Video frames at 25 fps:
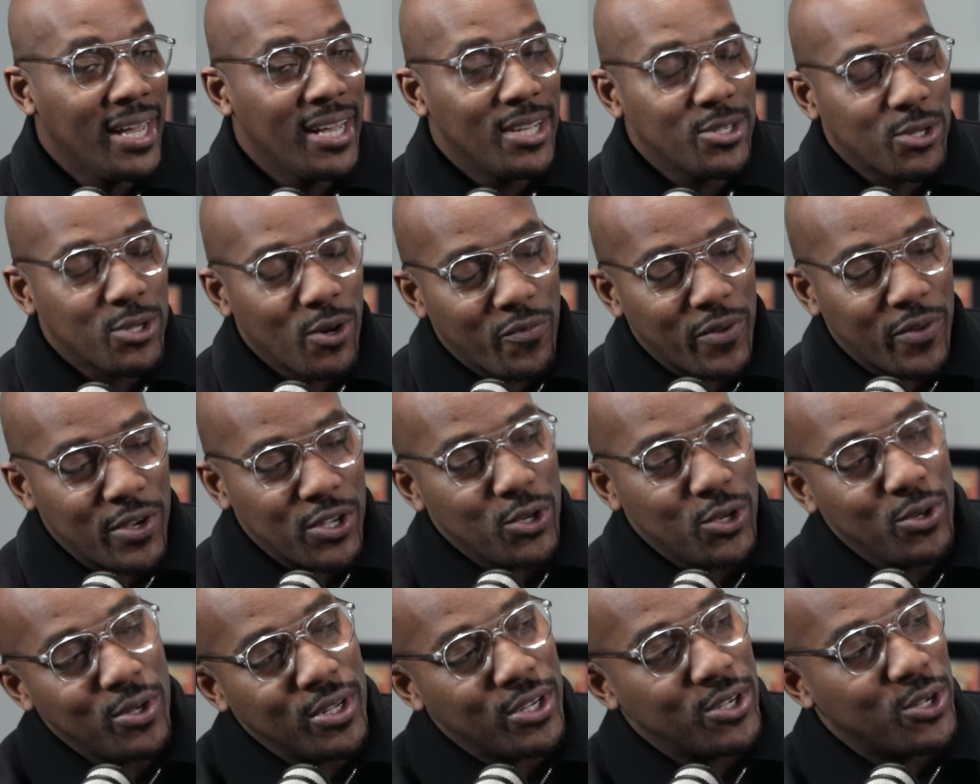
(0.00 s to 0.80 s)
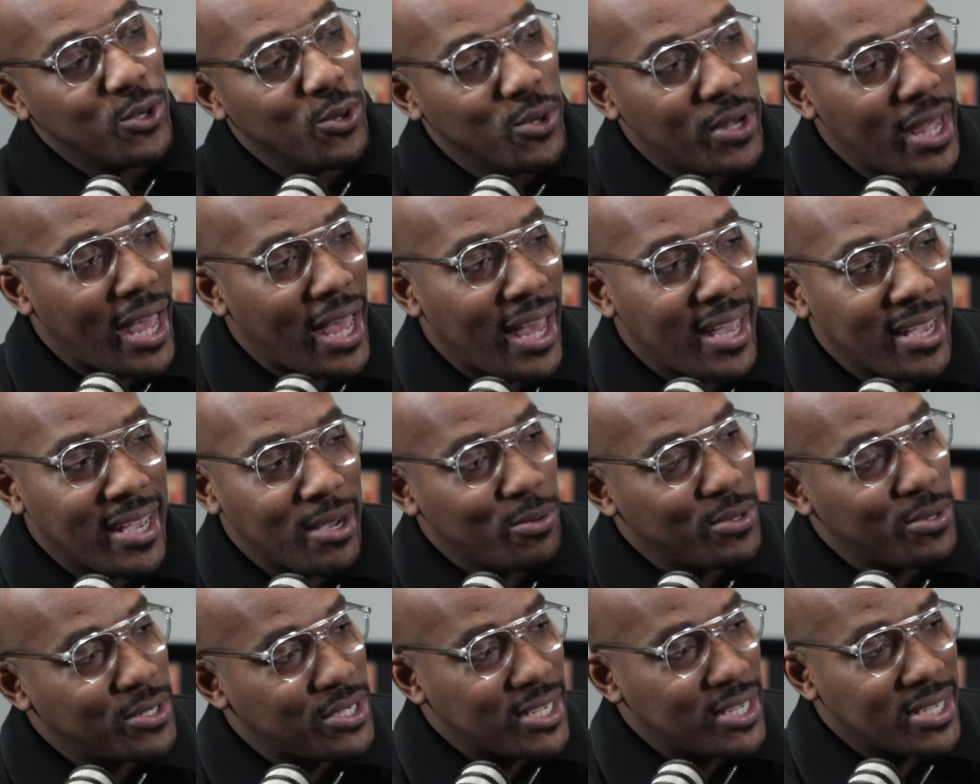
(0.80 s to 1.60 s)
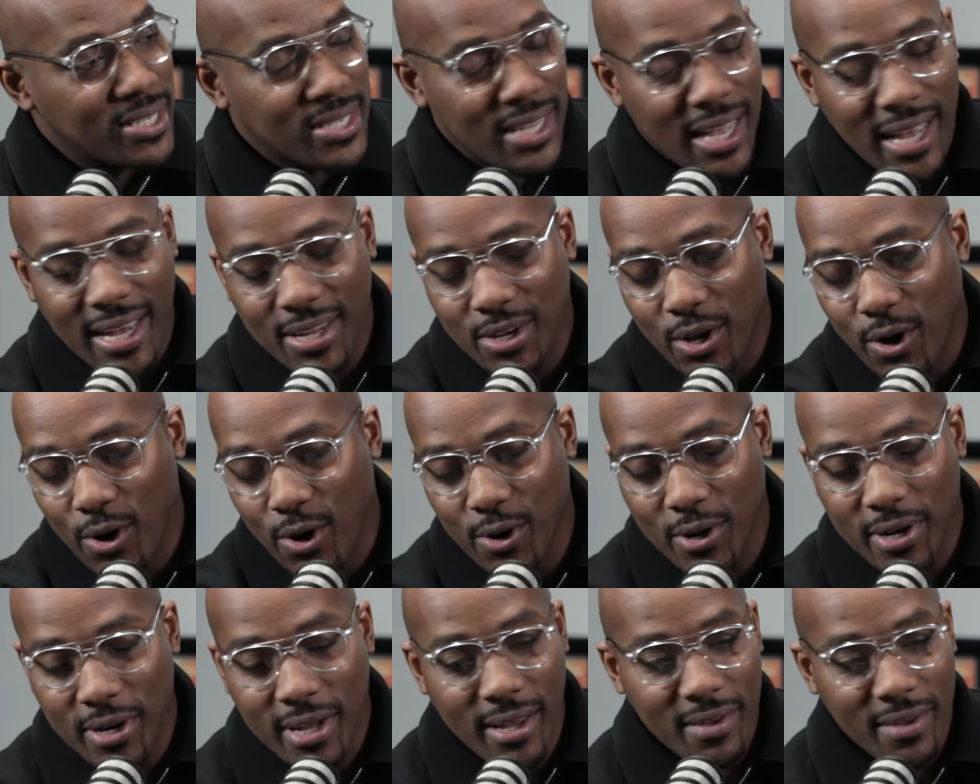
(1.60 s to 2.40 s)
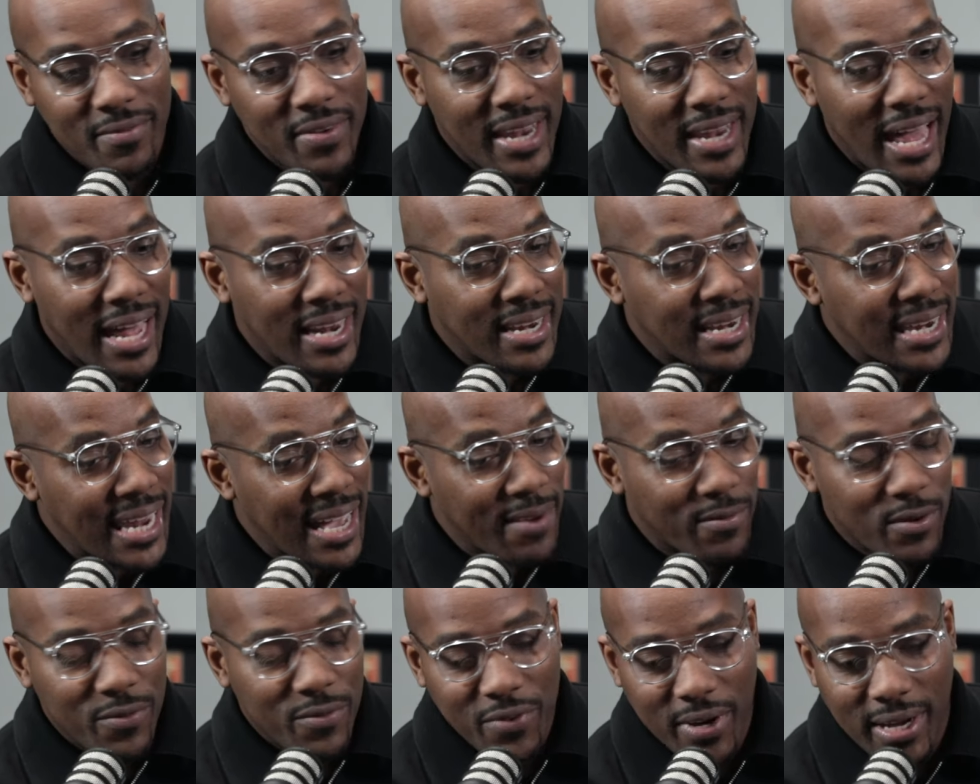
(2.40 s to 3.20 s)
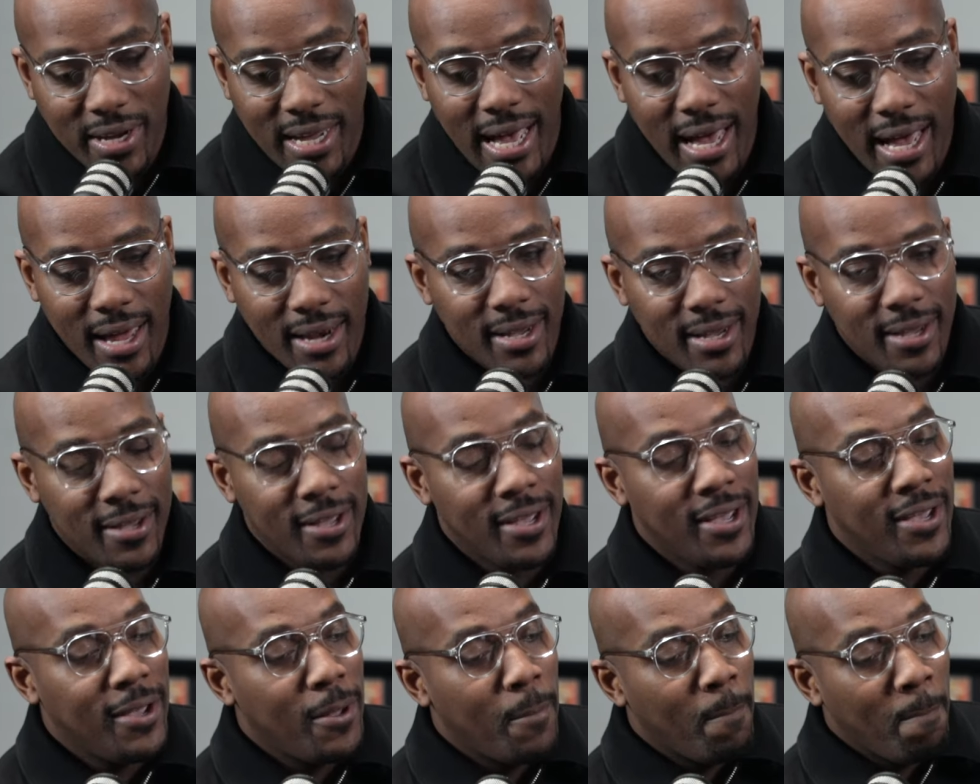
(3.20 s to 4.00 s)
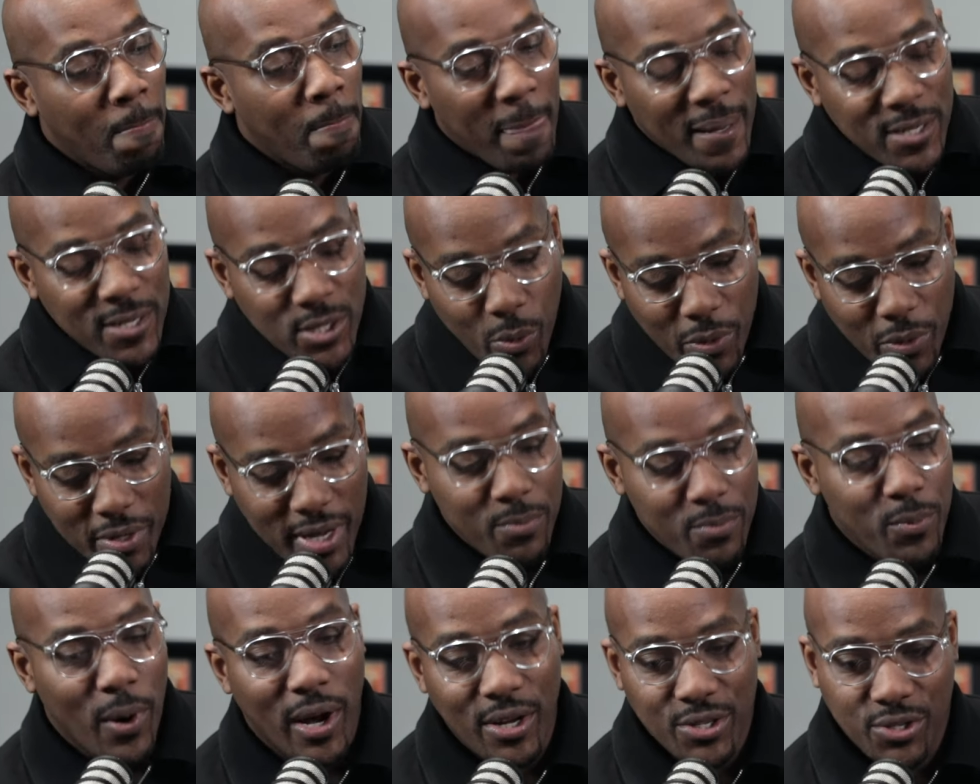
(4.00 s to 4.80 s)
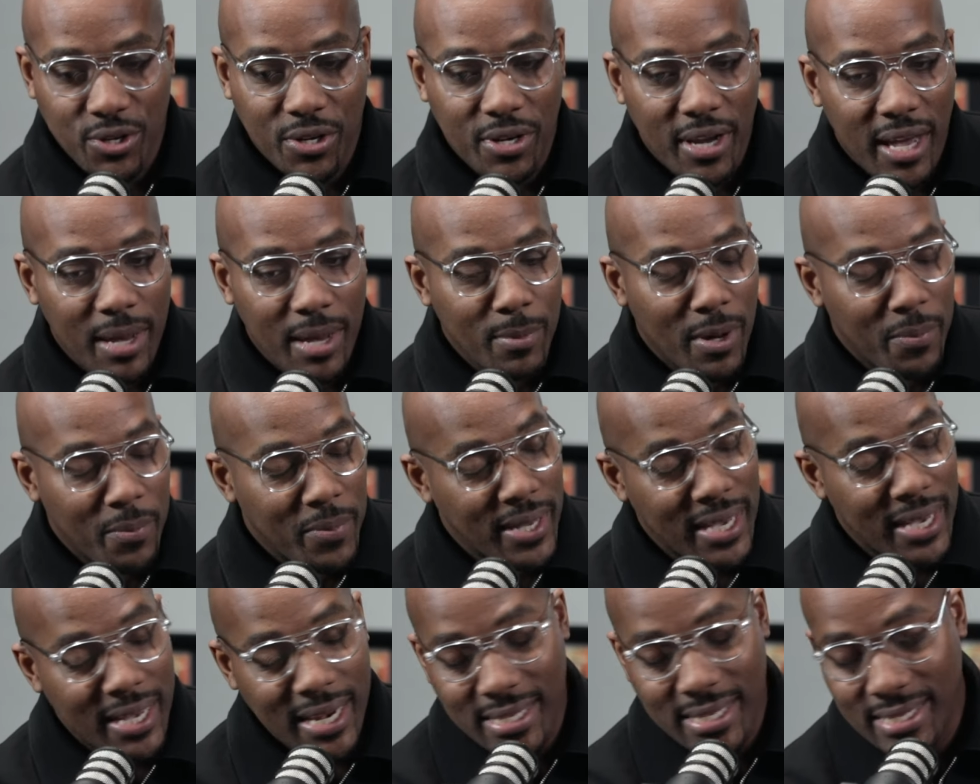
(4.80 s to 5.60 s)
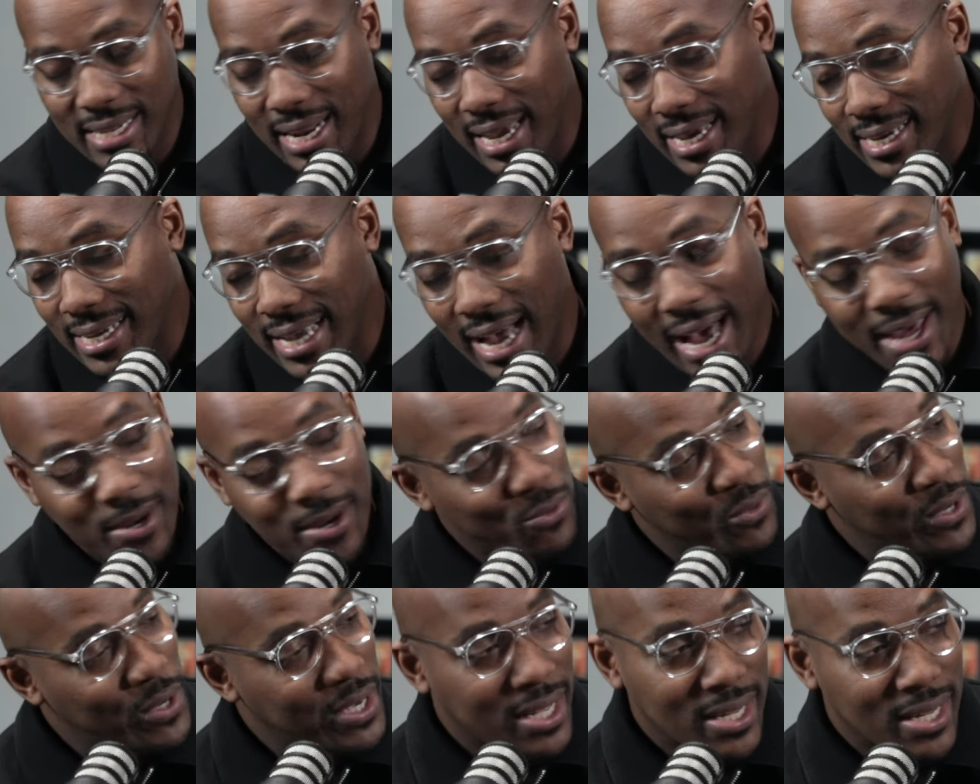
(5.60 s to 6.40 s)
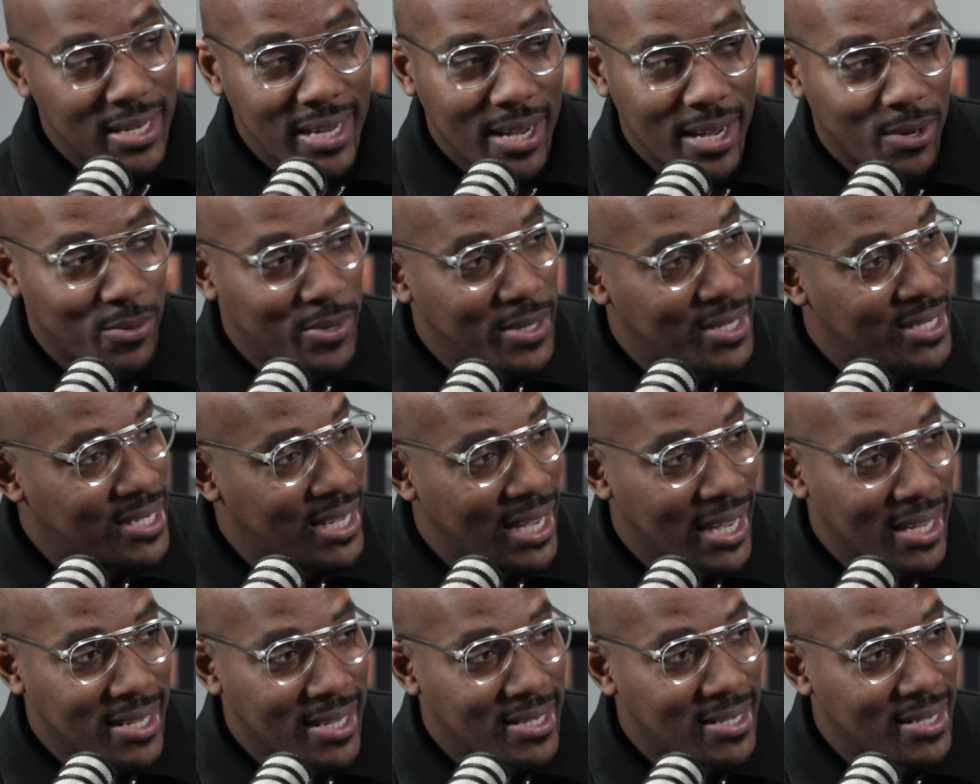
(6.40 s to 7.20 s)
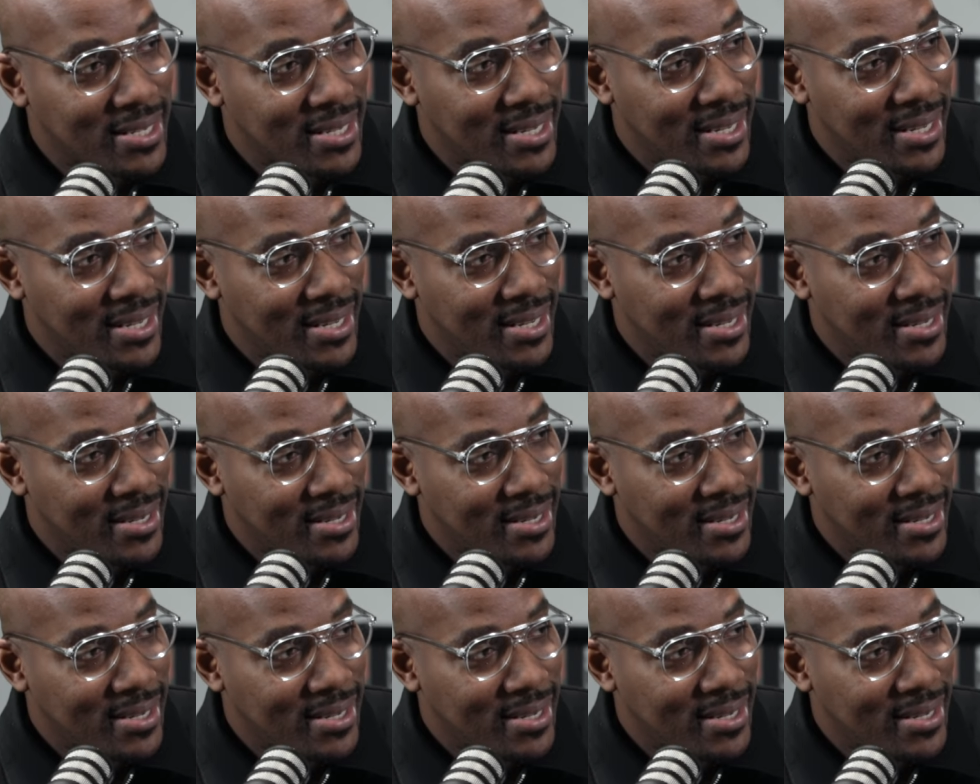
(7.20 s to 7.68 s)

So for you to do that, it was just unheard of. And I never forgot it. Wow. So when they brought your name up again, I said, I got to reconnect with Sense. Man.